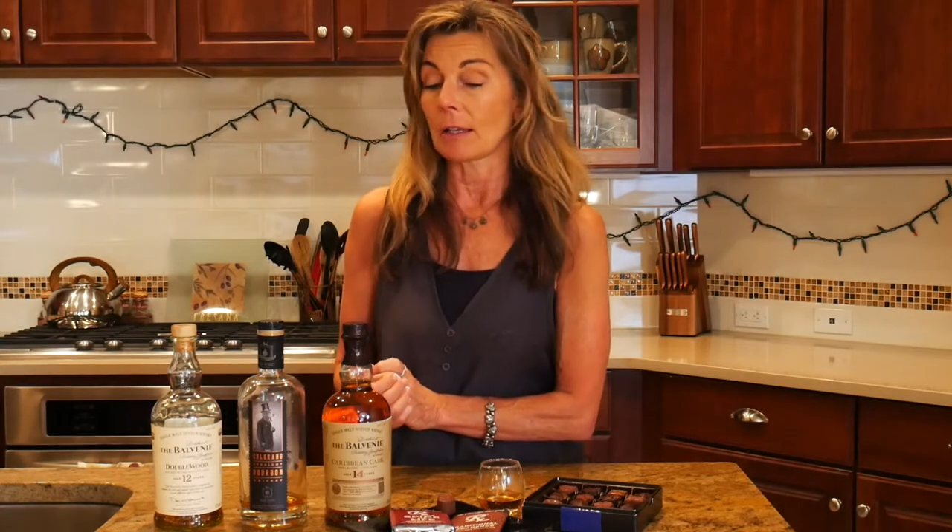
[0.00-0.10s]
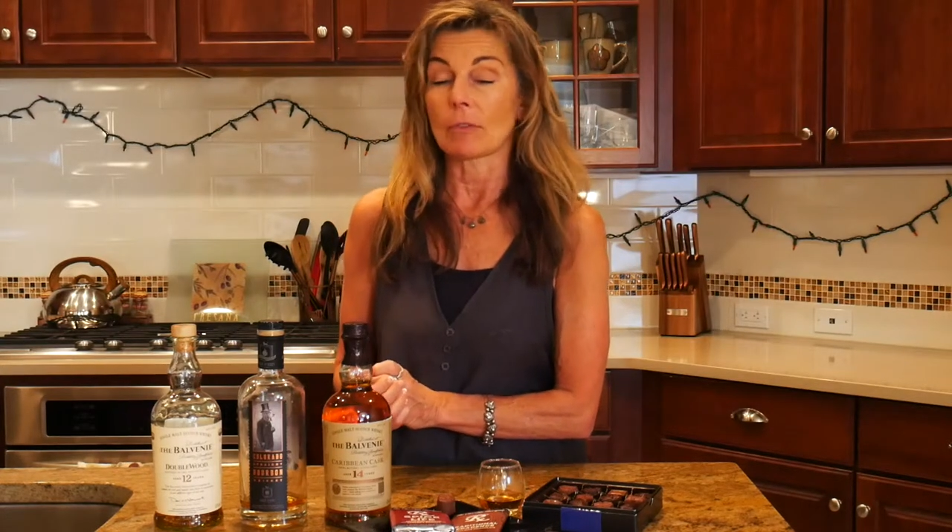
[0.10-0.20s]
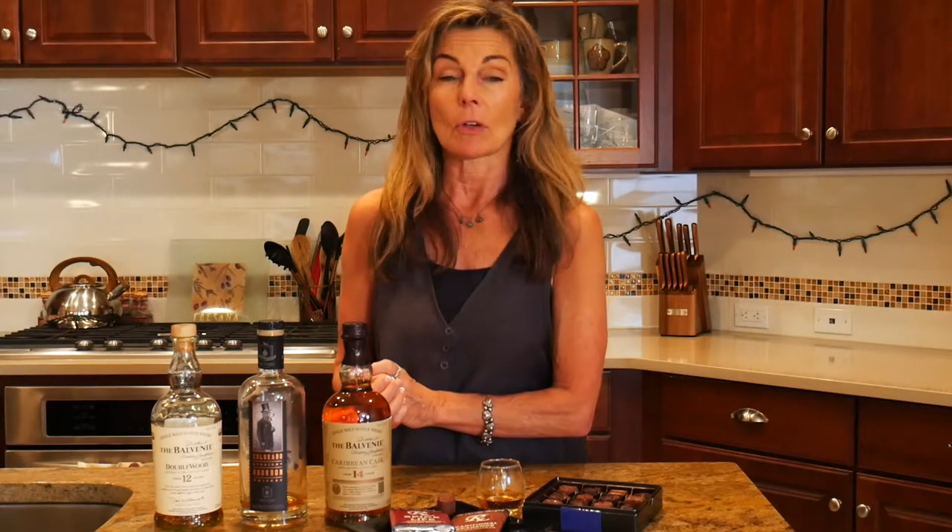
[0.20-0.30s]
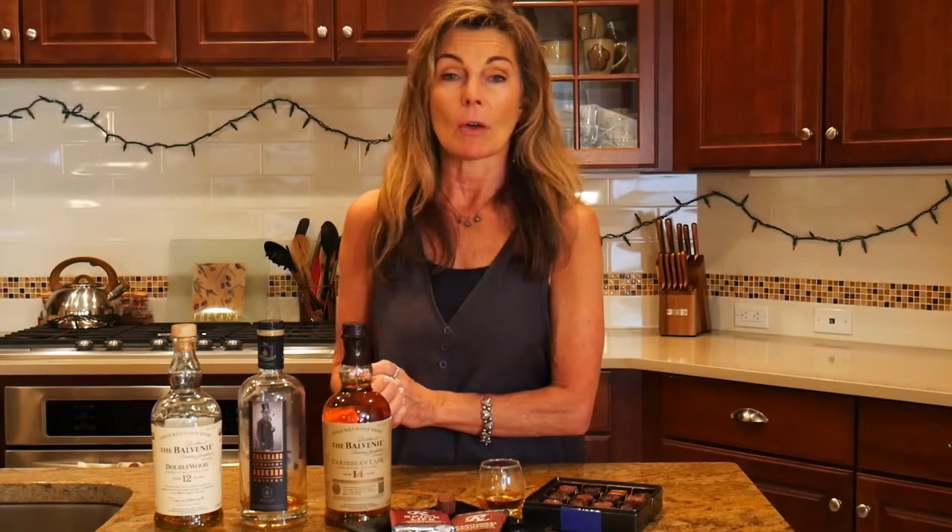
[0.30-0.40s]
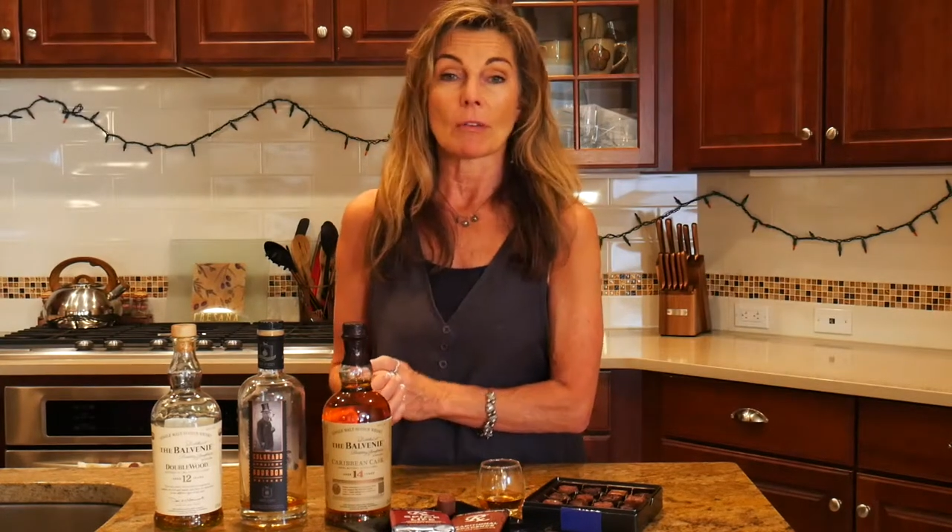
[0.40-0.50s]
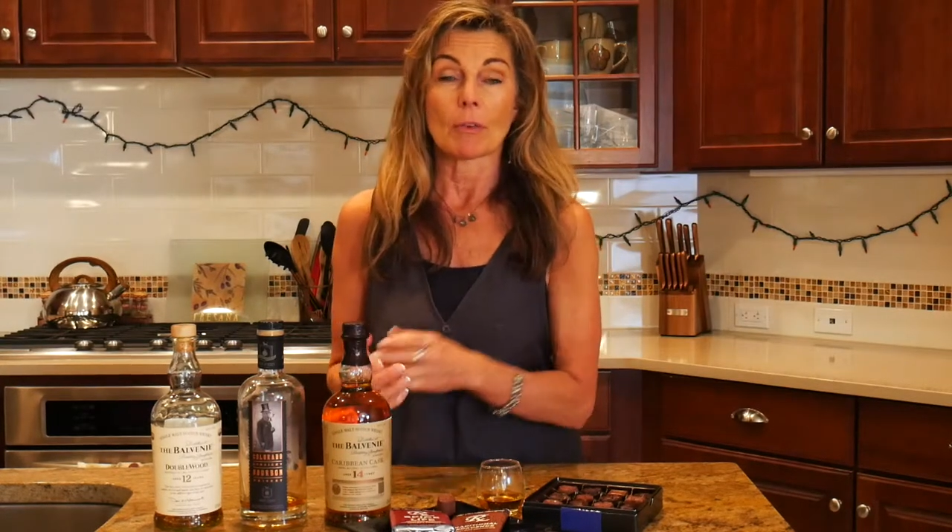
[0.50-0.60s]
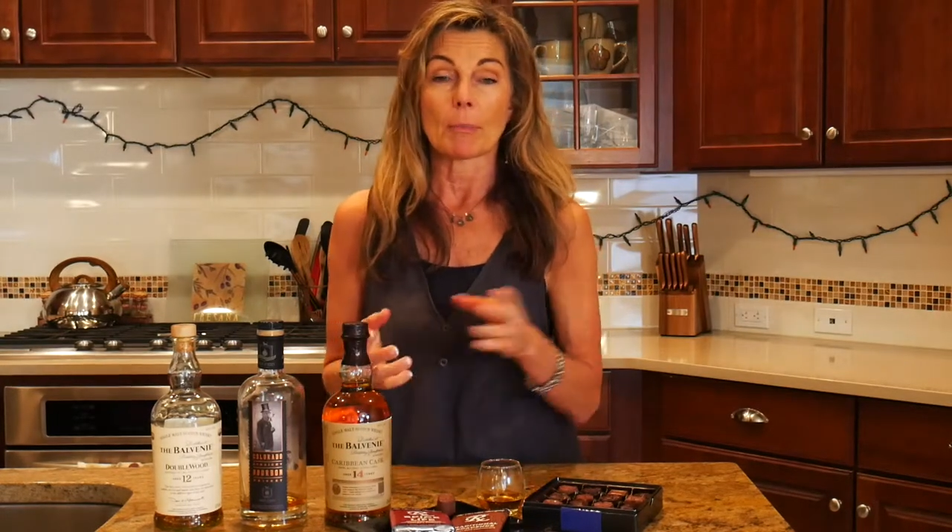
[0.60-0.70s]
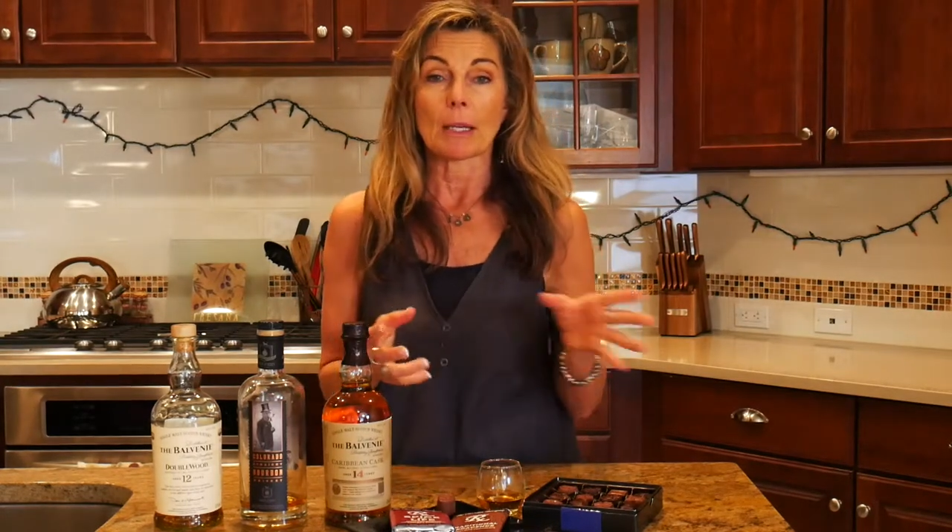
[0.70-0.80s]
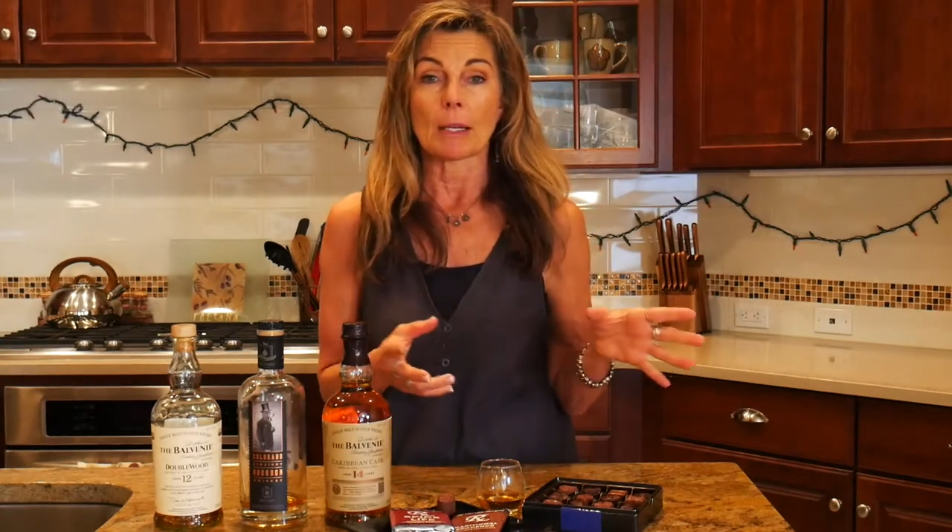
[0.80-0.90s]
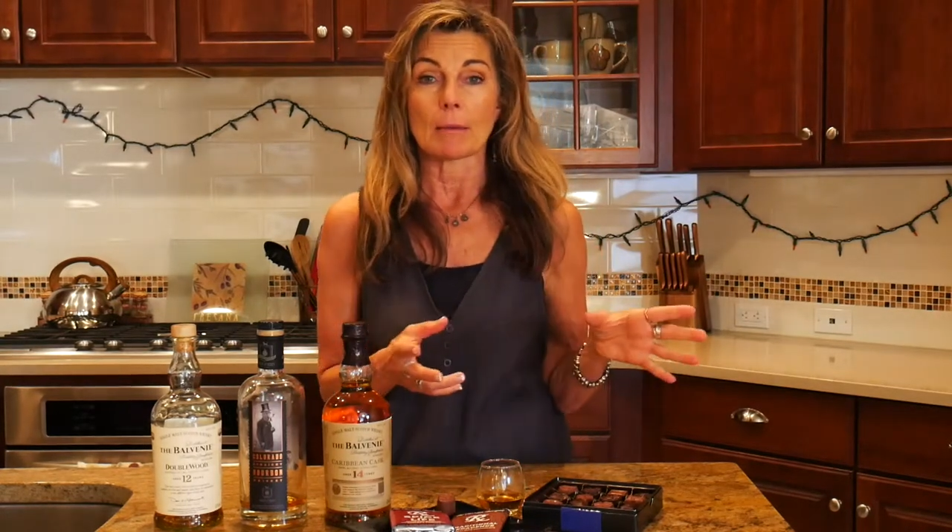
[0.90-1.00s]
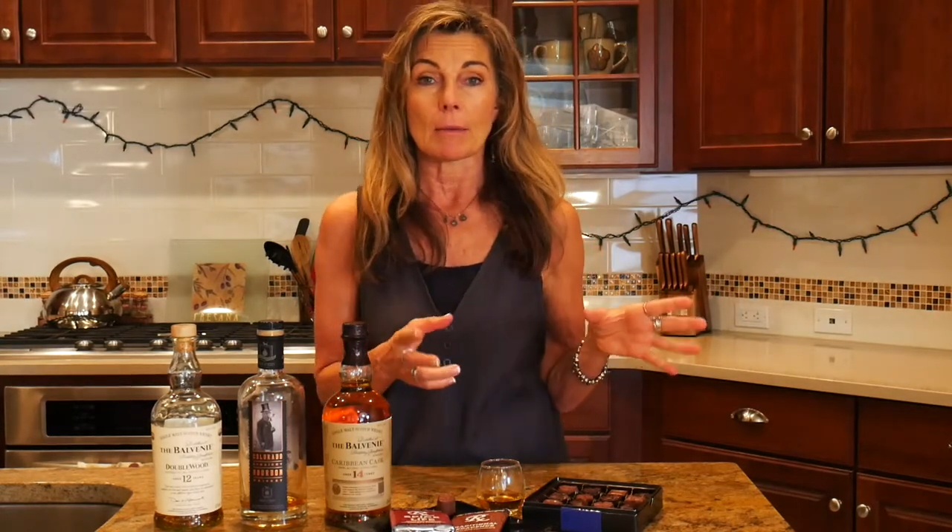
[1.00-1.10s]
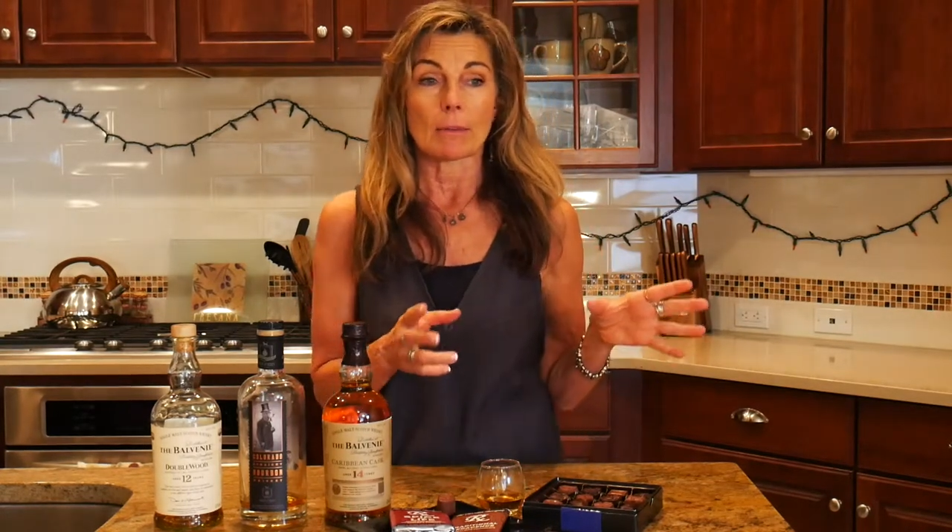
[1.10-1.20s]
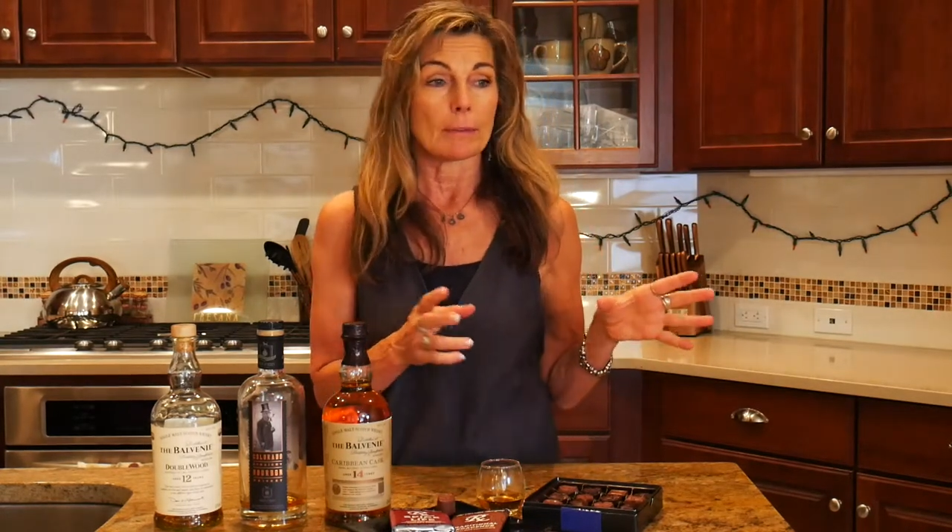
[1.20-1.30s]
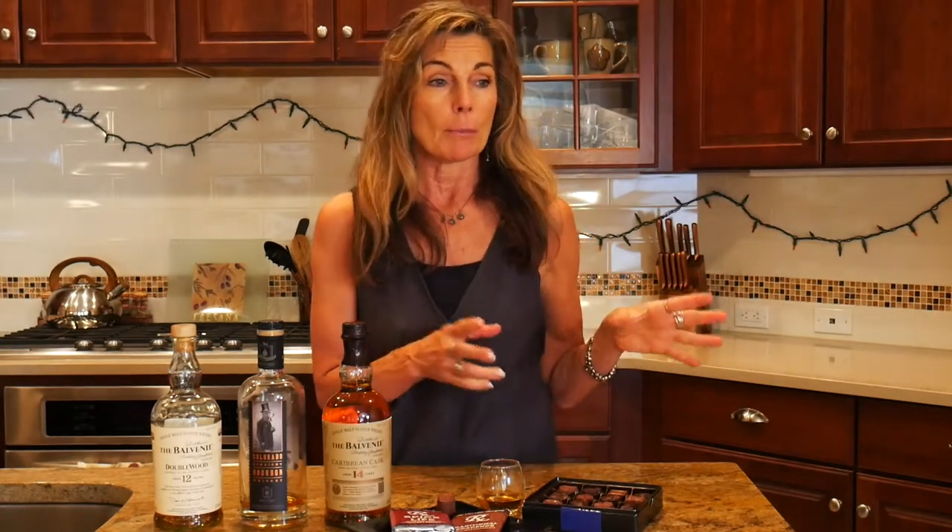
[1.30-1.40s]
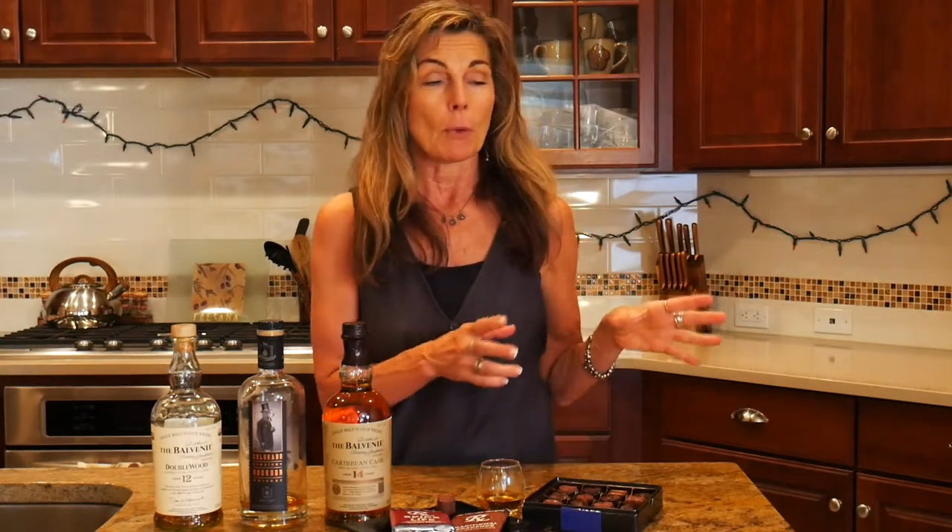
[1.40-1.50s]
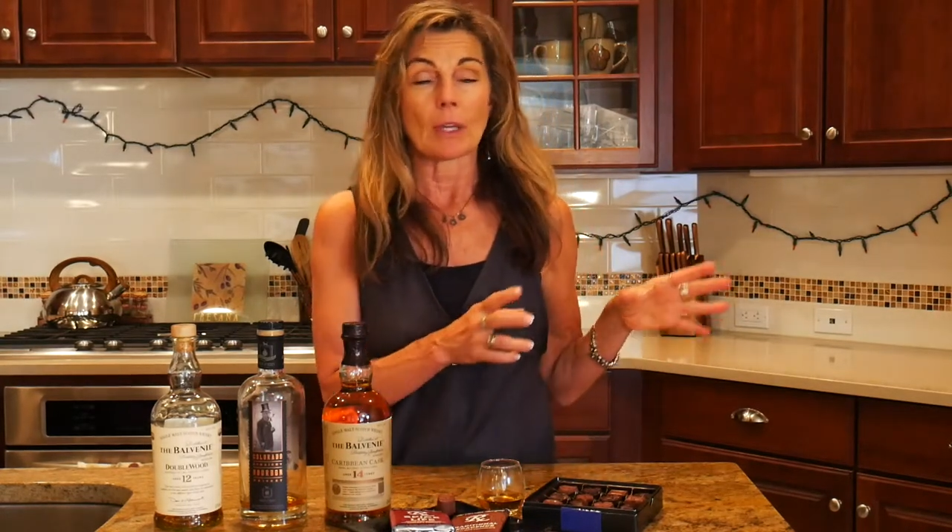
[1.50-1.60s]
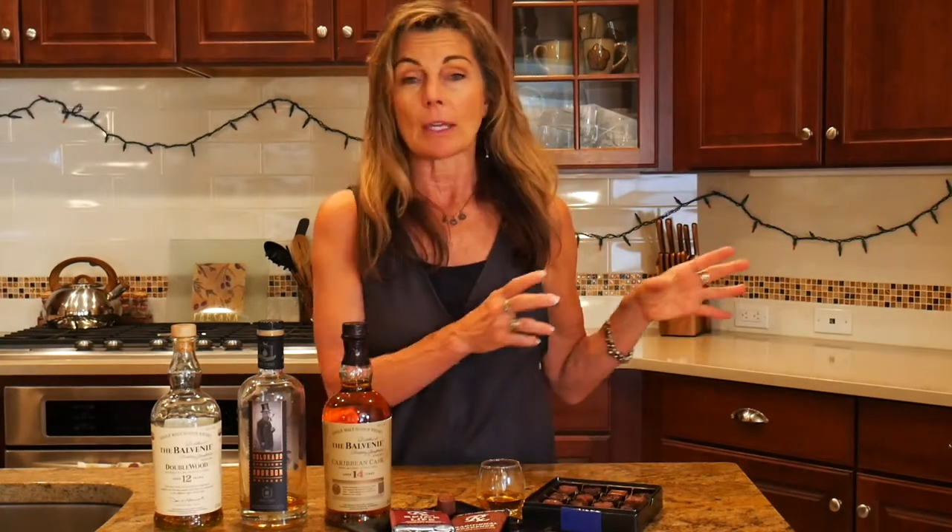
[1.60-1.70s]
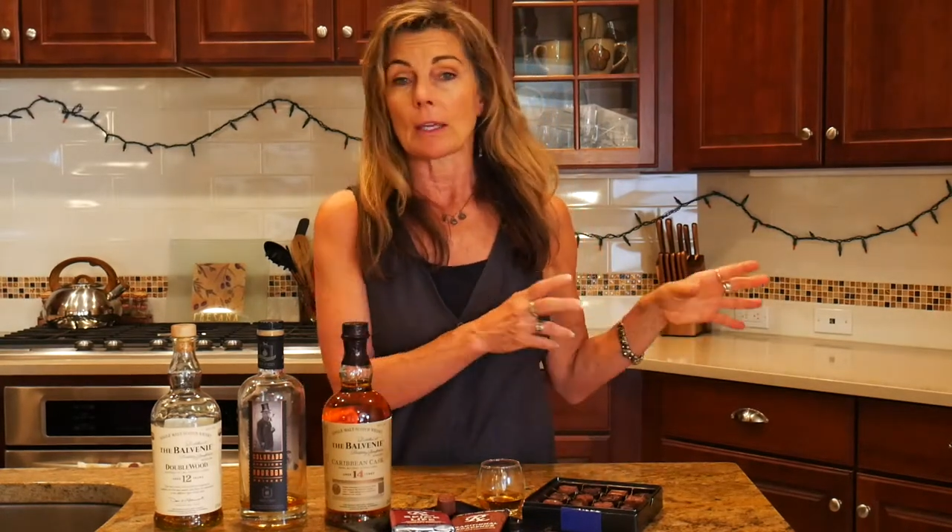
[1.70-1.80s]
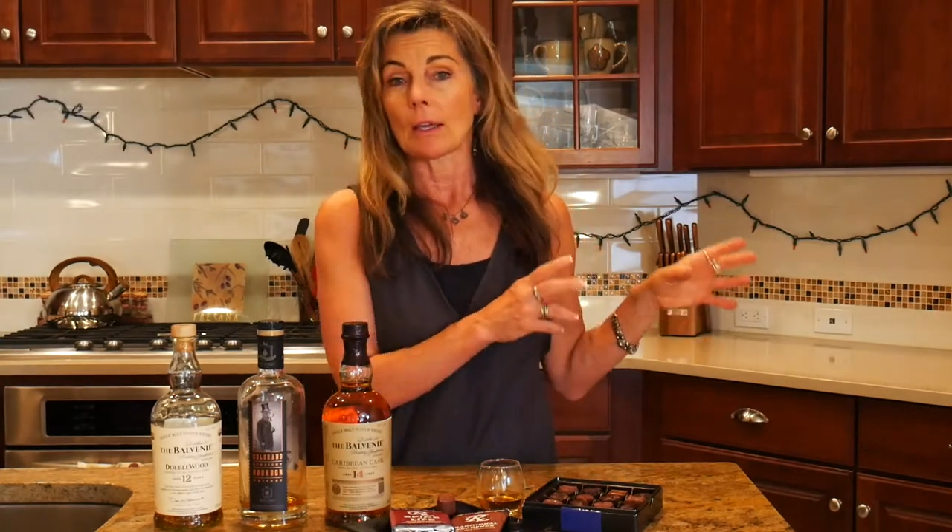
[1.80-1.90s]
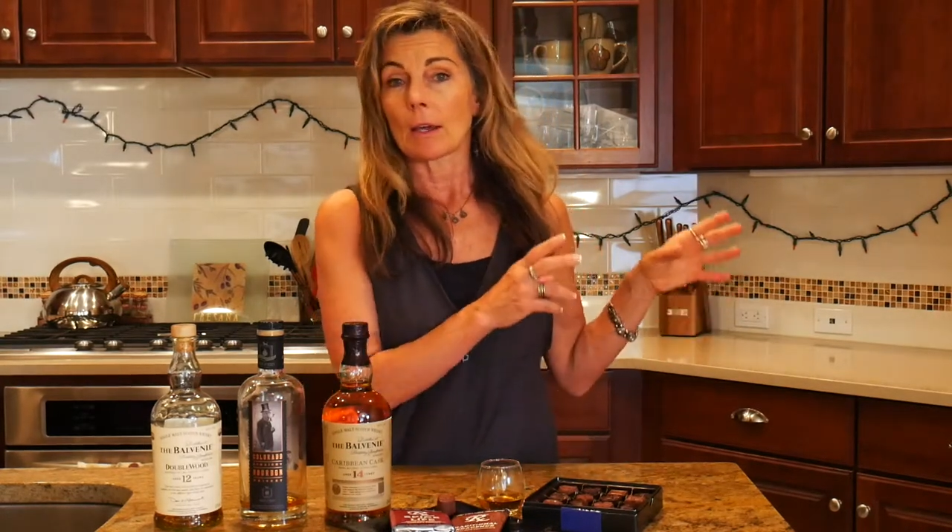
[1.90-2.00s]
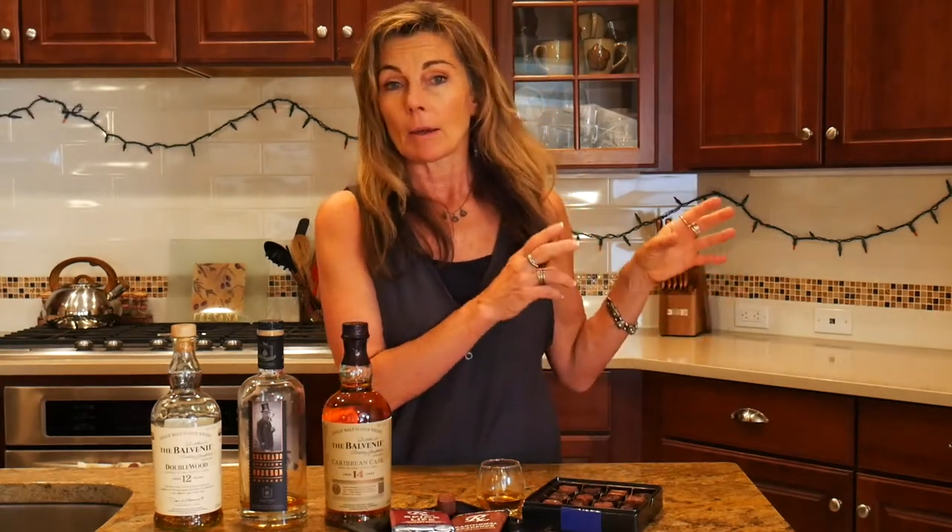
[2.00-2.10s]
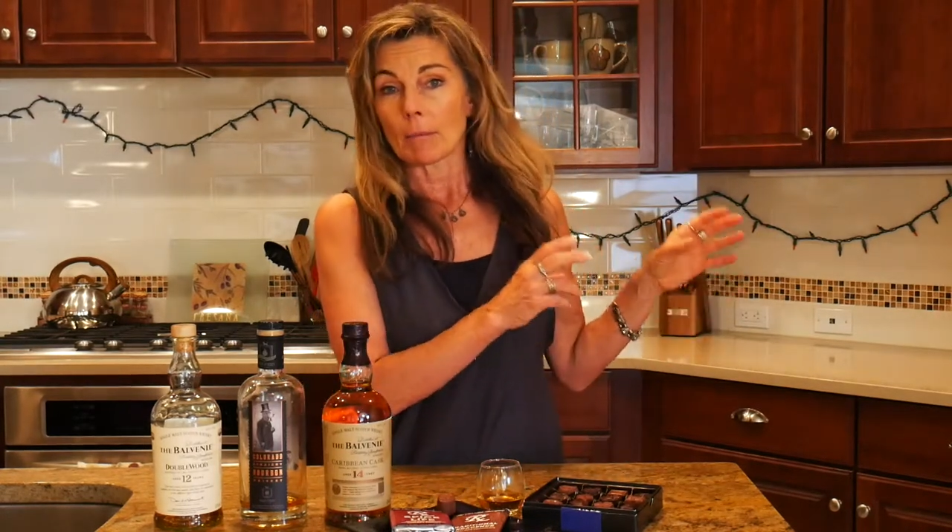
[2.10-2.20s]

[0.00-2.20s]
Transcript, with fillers: If you're going for peaty, smoky,